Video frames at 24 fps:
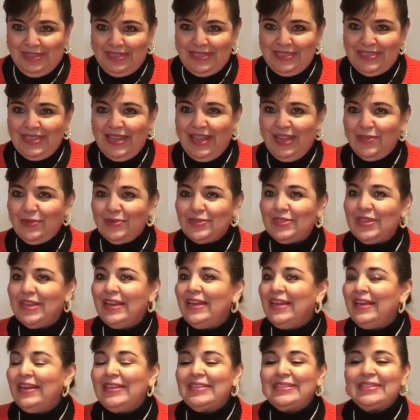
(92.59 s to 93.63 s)
I will
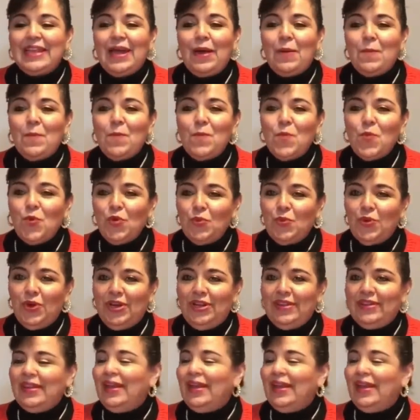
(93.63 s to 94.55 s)
show you first